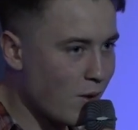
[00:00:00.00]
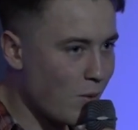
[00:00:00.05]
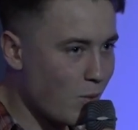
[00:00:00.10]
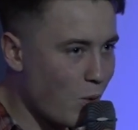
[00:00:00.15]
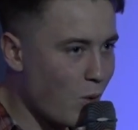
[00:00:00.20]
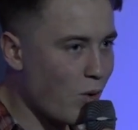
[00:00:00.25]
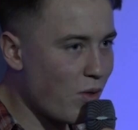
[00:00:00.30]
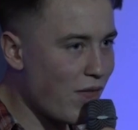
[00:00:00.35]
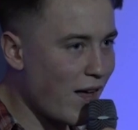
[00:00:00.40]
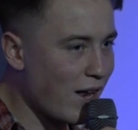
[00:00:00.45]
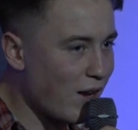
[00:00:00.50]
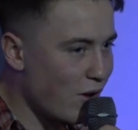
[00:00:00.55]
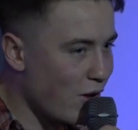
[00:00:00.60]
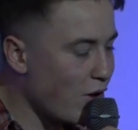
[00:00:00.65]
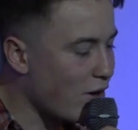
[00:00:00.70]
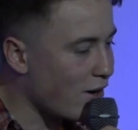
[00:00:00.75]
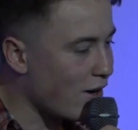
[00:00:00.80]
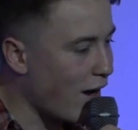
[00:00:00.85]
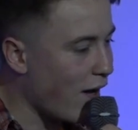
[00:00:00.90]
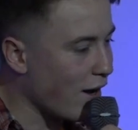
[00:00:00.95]
What would that
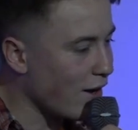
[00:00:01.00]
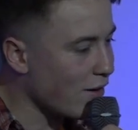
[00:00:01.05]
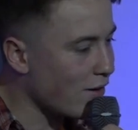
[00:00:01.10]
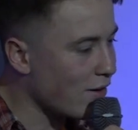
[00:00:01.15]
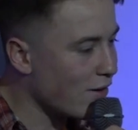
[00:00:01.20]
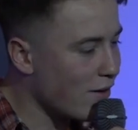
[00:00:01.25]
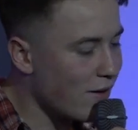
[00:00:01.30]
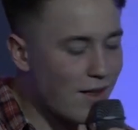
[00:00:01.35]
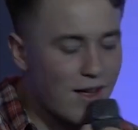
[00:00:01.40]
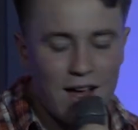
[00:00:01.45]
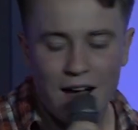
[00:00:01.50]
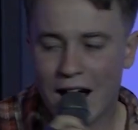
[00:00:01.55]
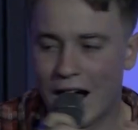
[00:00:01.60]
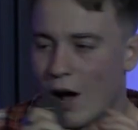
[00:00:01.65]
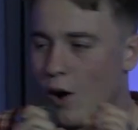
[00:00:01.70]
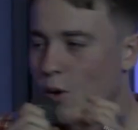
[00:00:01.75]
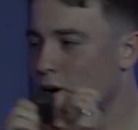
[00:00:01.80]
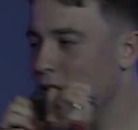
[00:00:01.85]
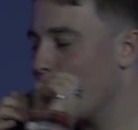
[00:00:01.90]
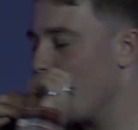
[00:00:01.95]
look like?
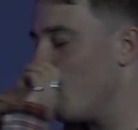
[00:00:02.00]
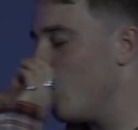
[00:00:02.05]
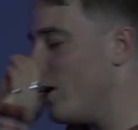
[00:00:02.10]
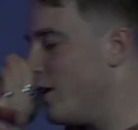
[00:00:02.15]
How can